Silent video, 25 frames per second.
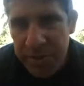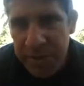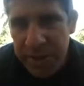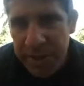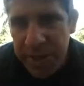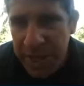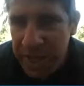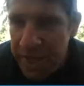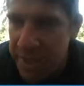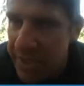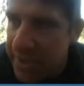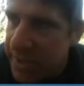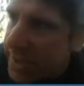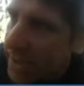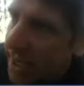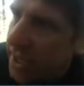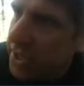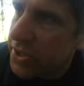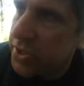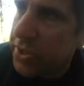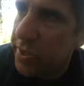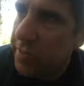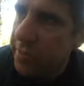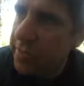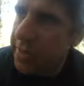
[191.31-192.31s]
He doesn't say I
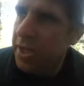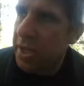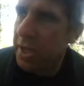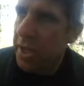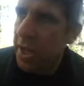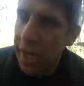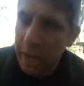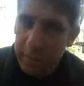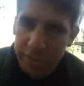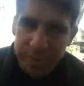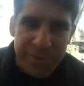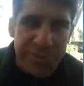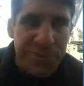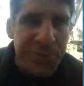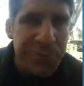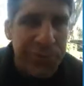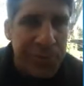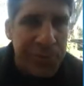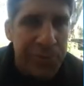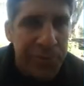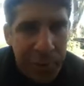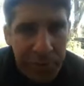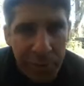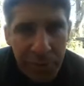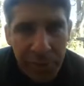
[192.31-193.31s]
should have been a lobster
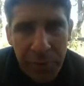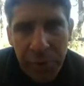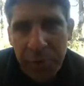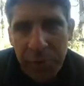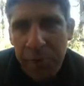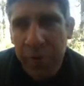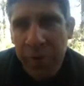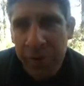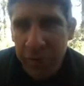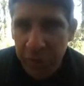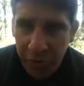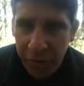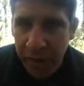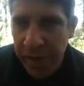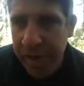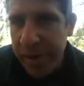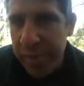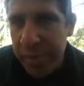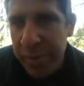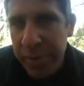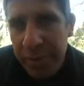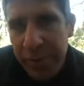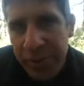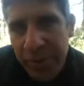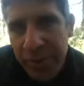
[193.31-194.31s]
or a
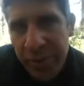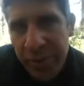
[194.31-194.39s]
crab,